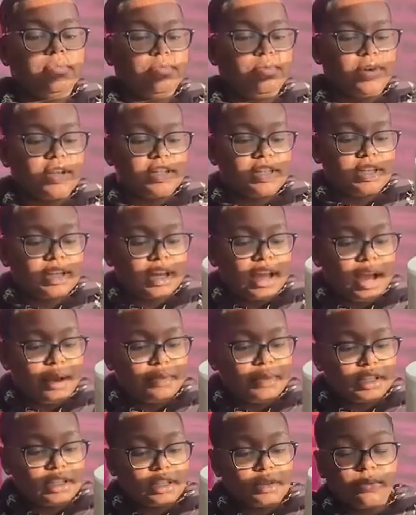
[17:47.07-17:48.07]
But she got
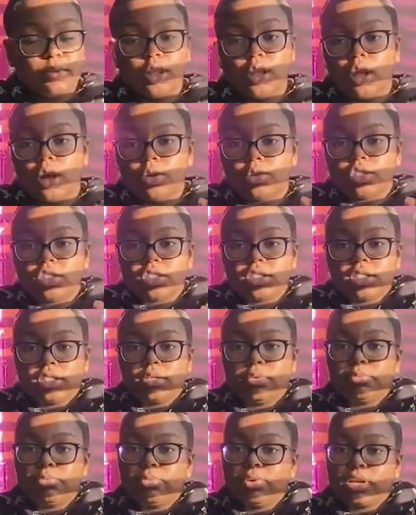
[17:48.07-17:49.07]
me some
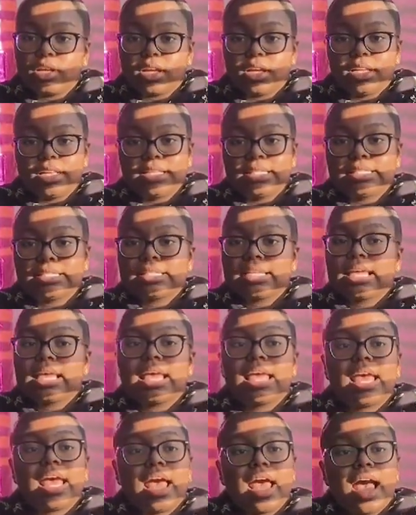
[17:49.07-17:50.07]
lotion because
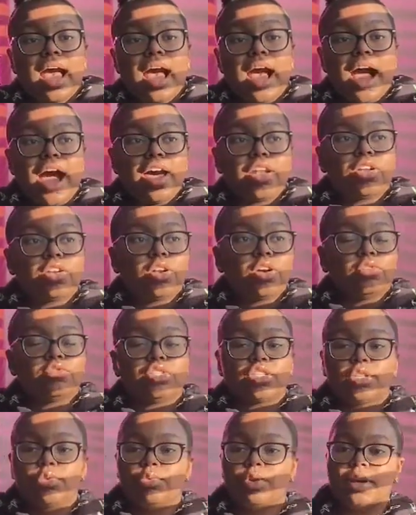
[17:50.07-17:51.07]
I don't know if
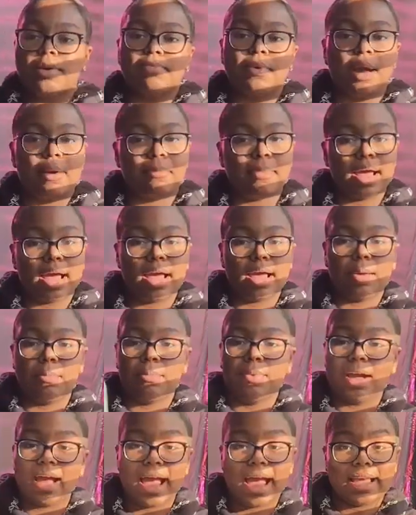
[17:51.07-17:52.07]
she read my mind,
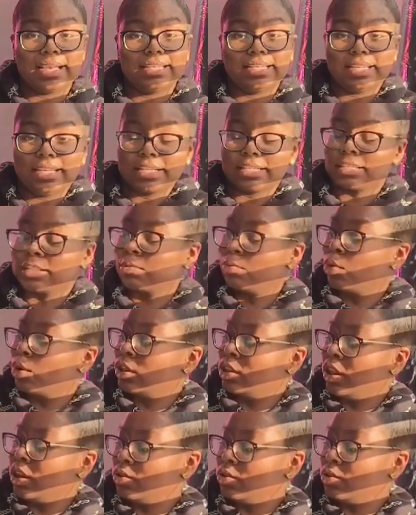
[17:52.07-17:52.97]
but I needed some more